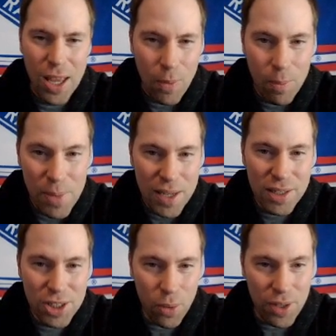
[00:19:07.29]
When Mika
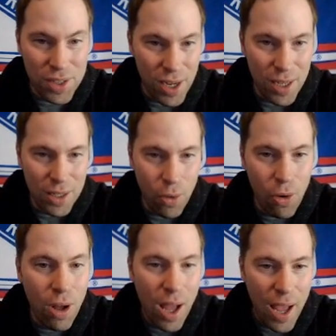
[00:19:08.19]
scored the tying
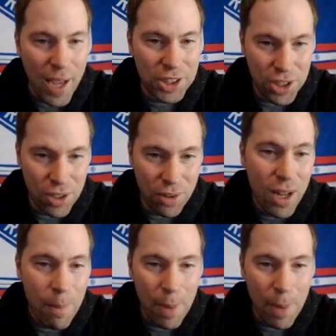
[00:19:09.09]
goal, I cheered.